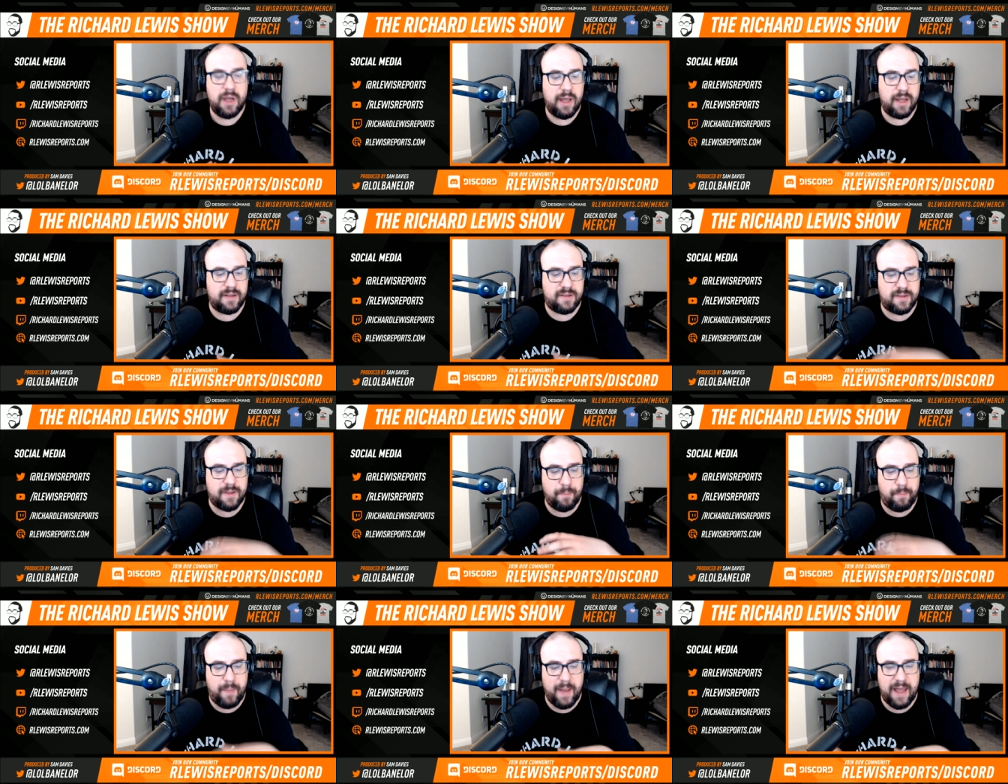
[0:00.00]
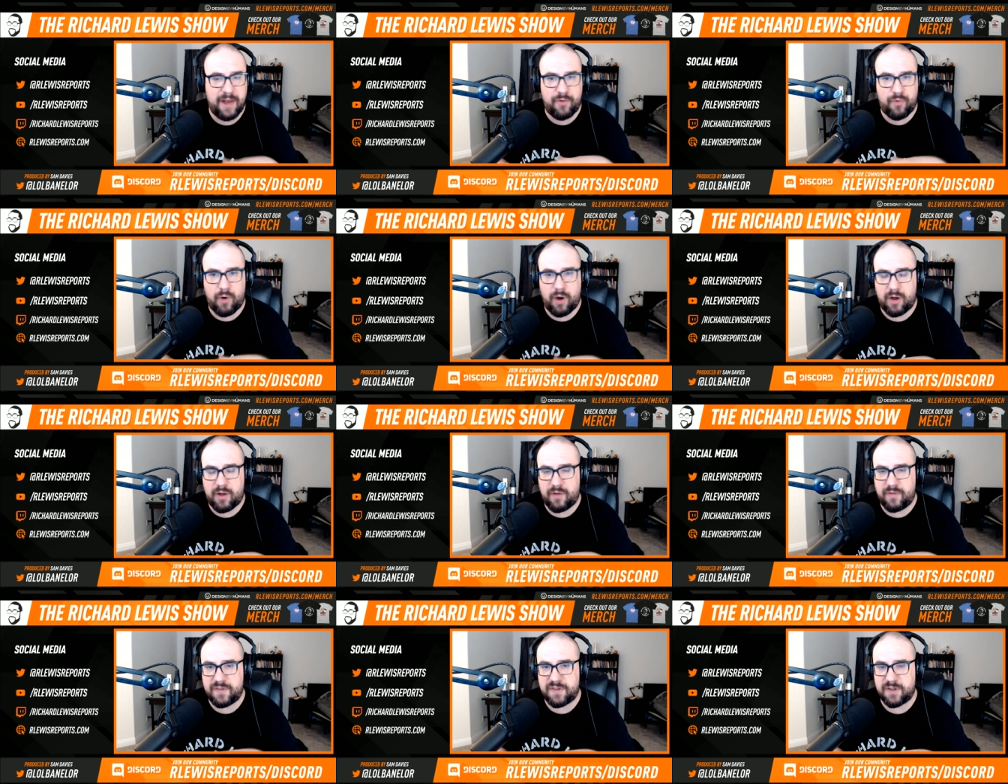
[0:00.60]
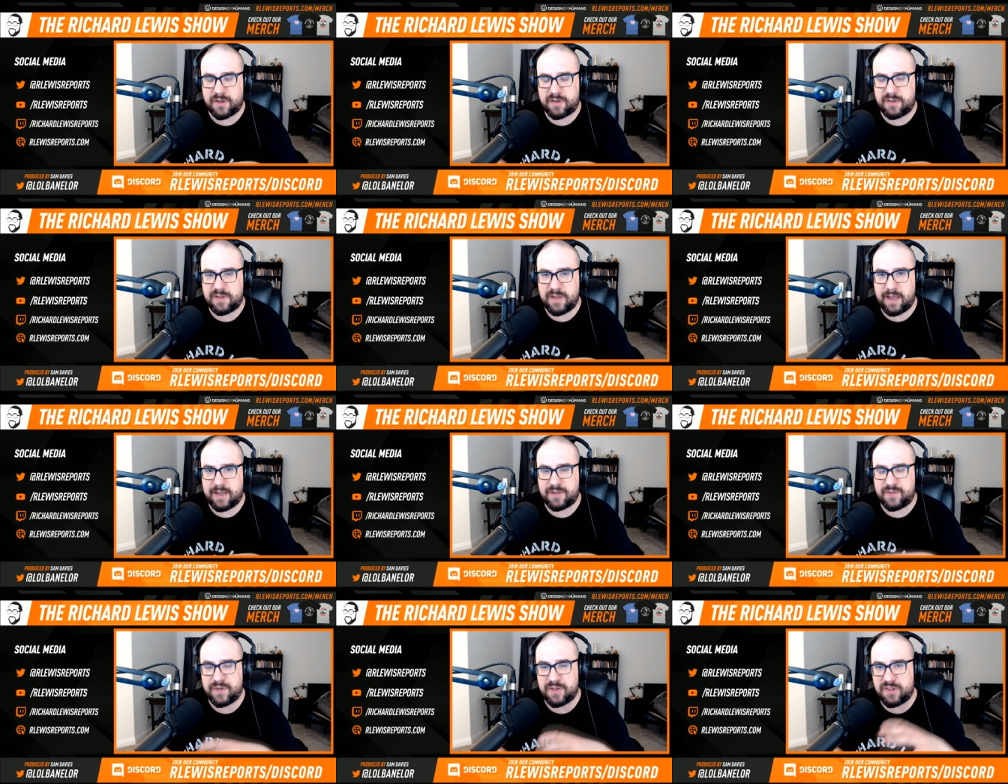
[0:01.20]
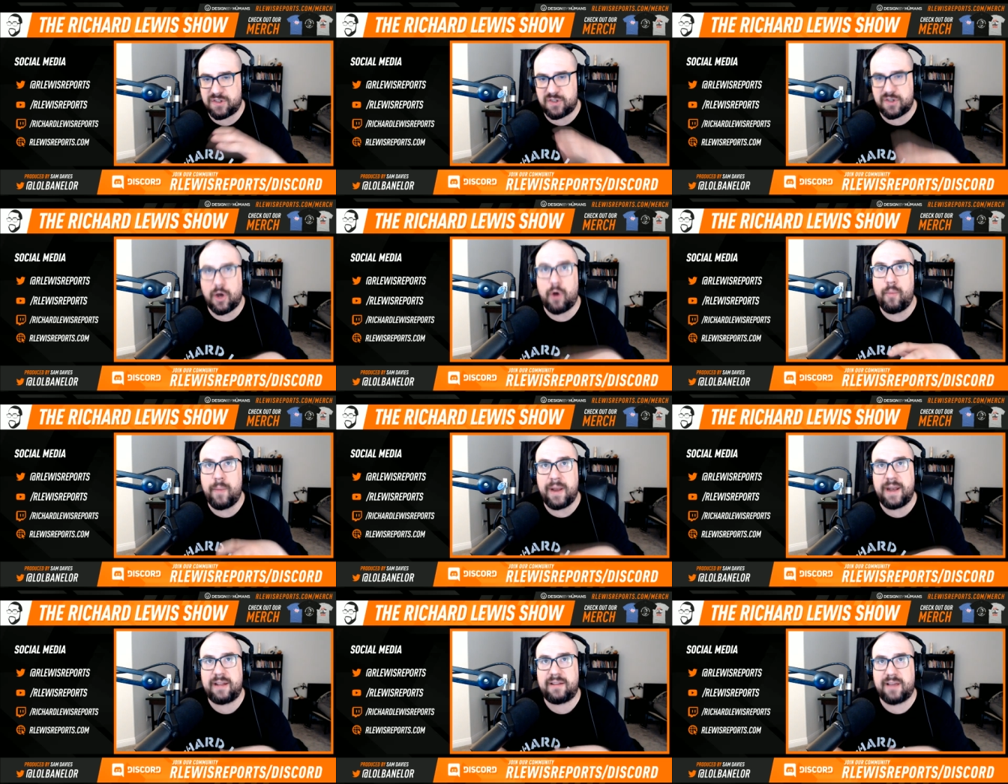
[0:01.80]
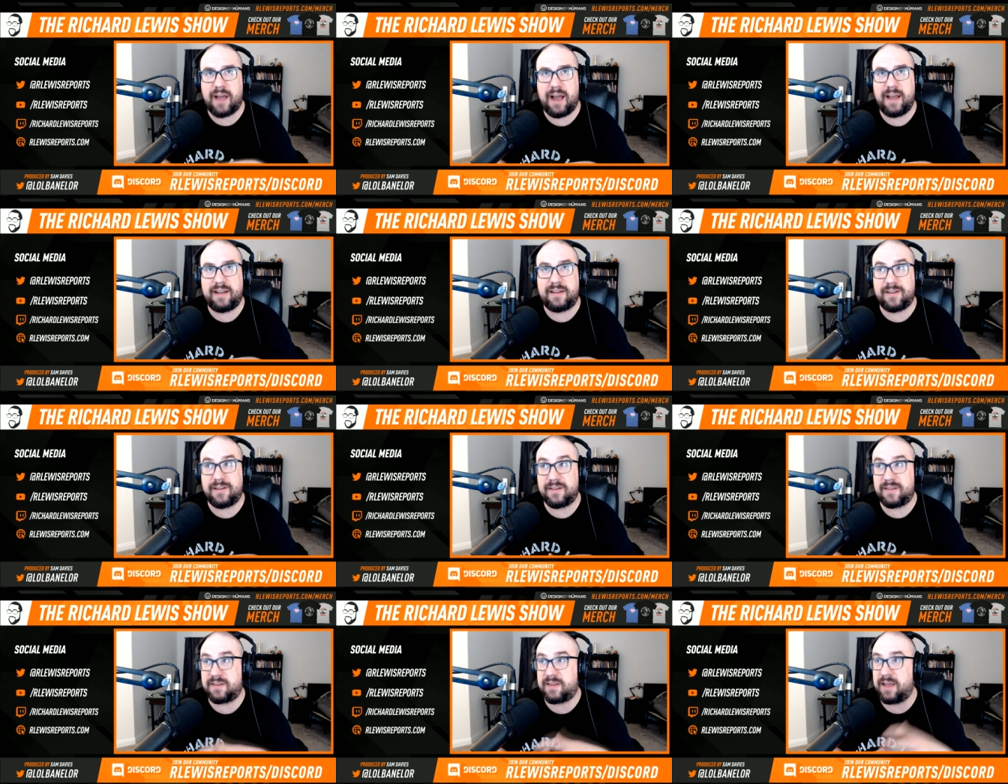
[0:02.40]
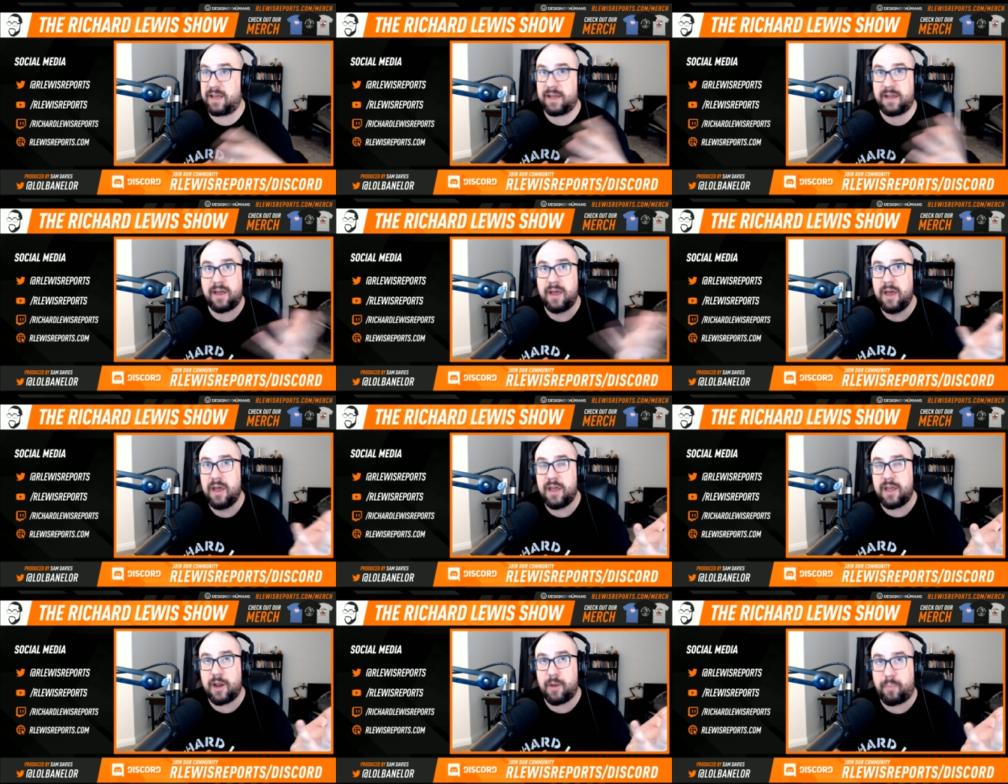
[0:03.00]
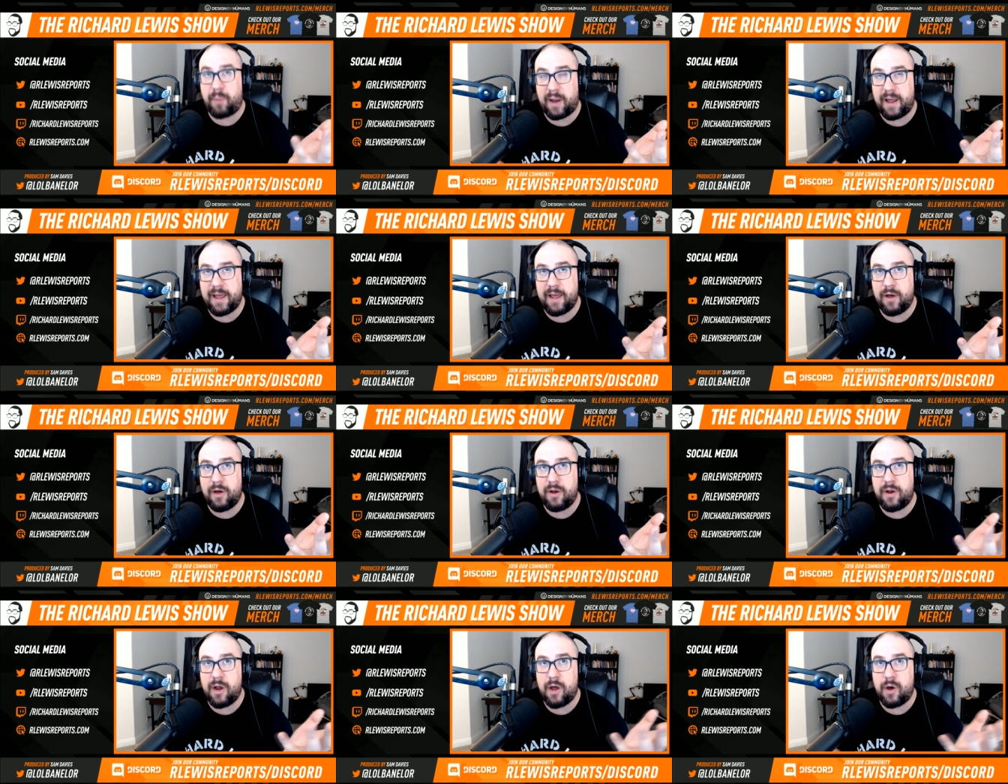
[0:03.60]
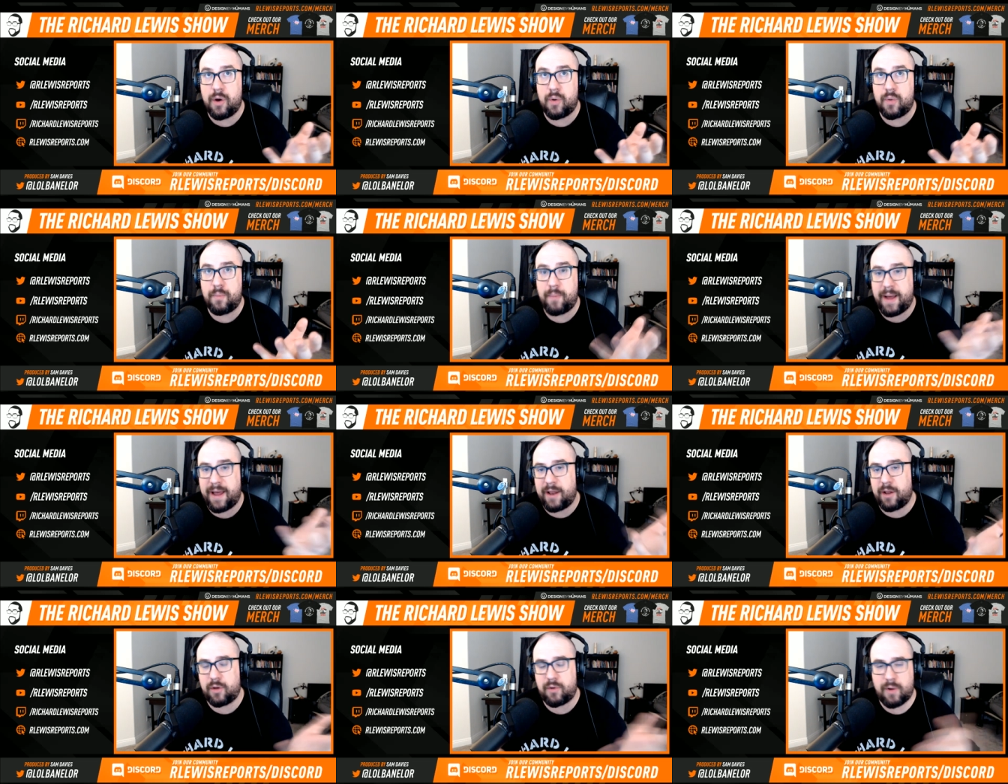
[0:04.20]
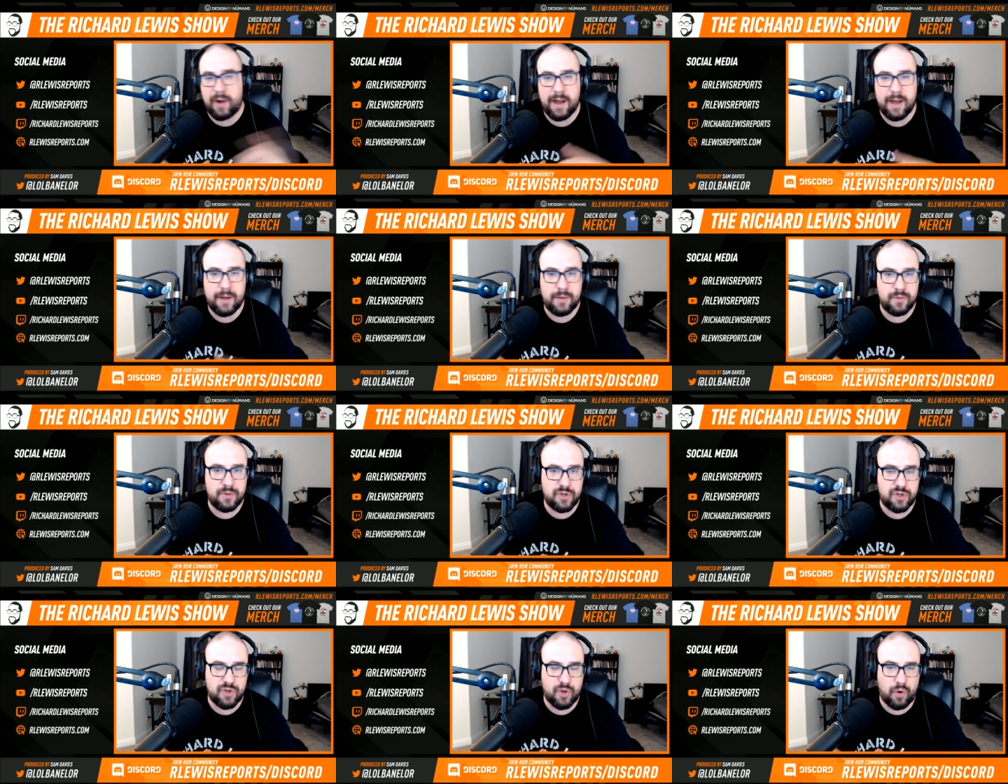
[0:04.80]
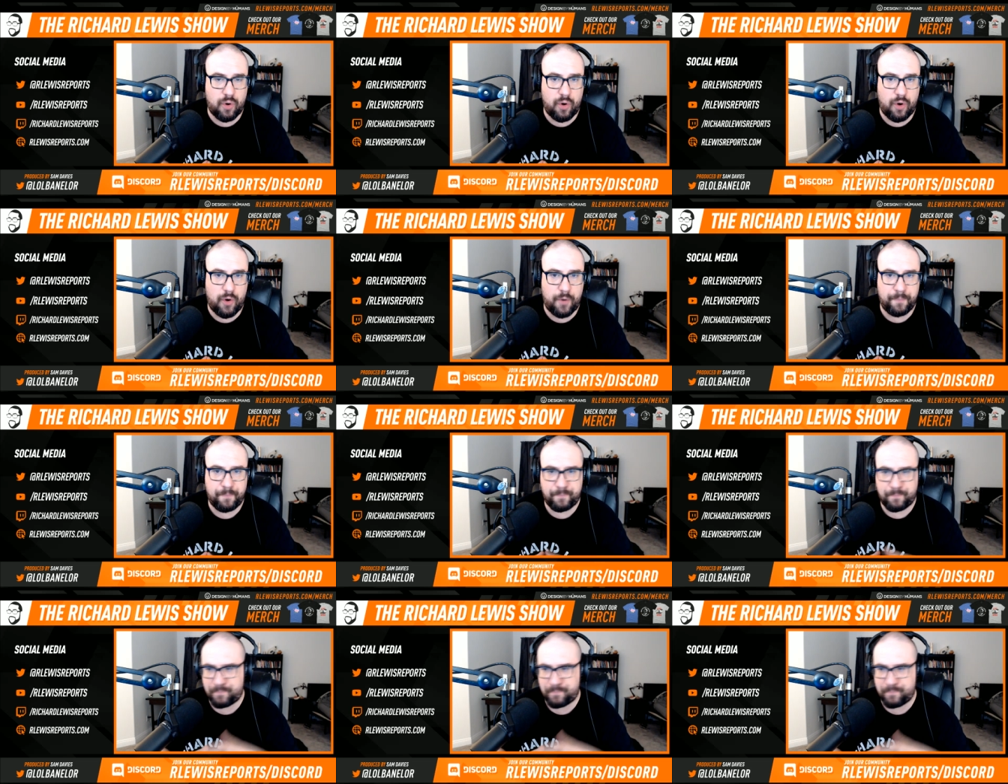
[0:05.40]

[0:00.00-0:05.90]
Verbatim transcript: It's the bedrock of success for so many titles. Think, you know, Player Unknown Battlegrounds or